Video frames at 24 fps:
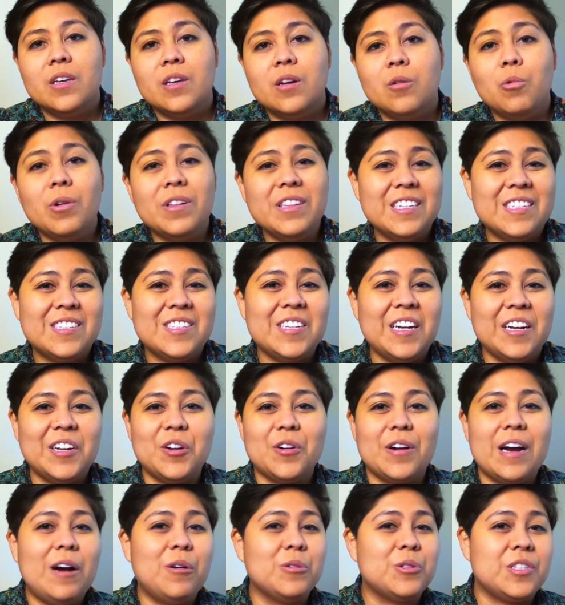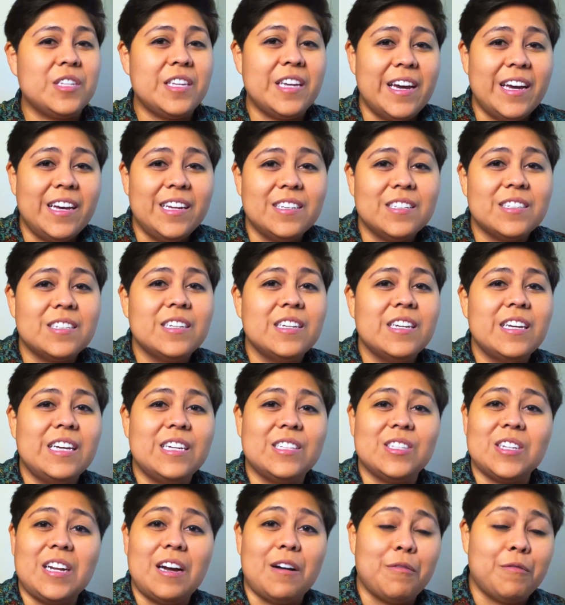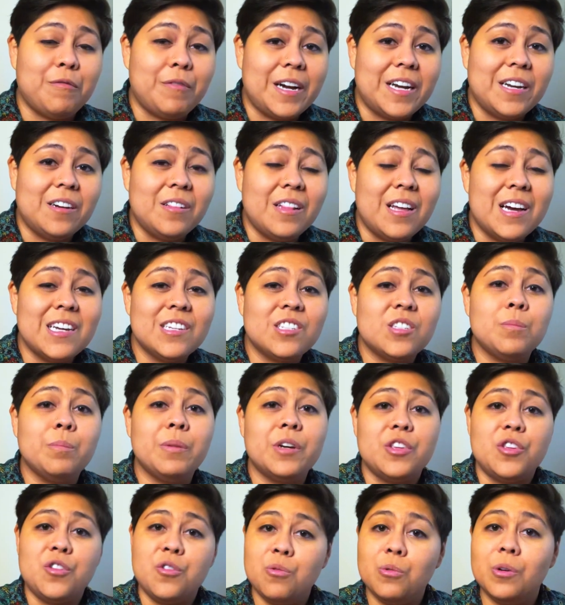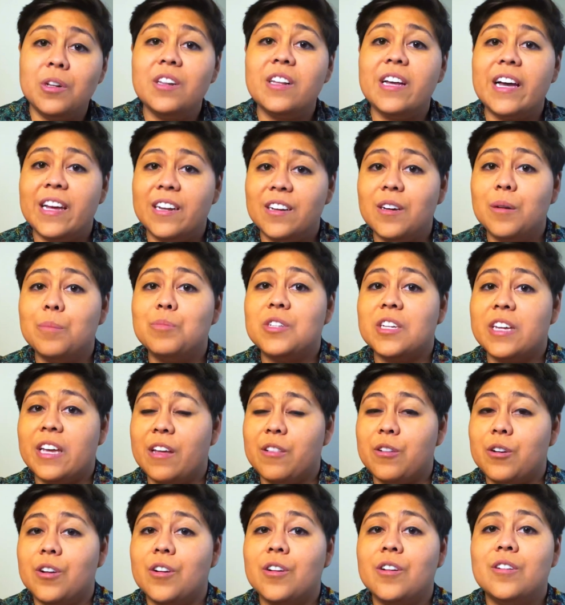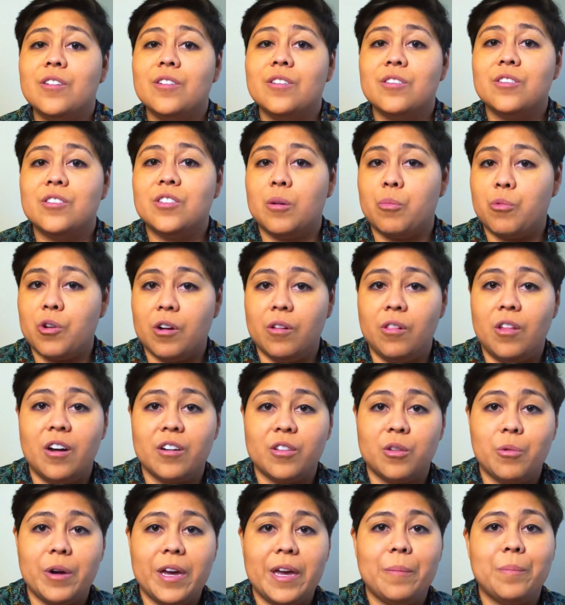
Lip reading: Well, it's not your house yet, it's not finalized, but you will end up together somewhere along the way.